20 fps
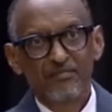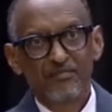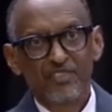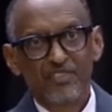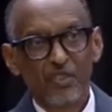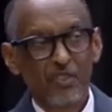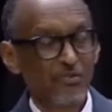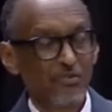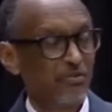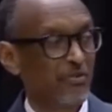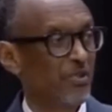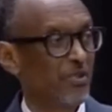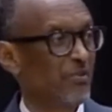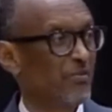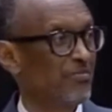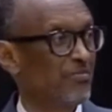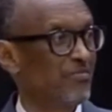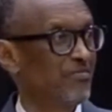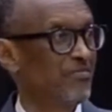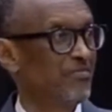So if
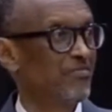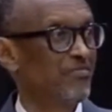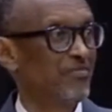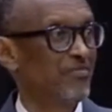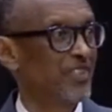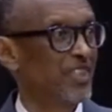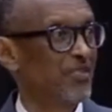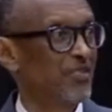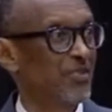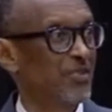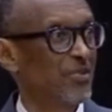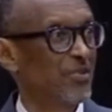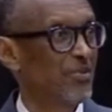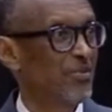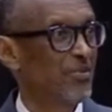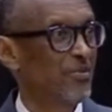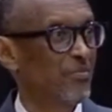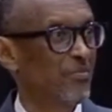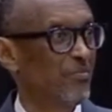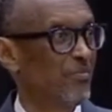we
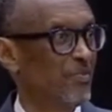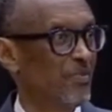could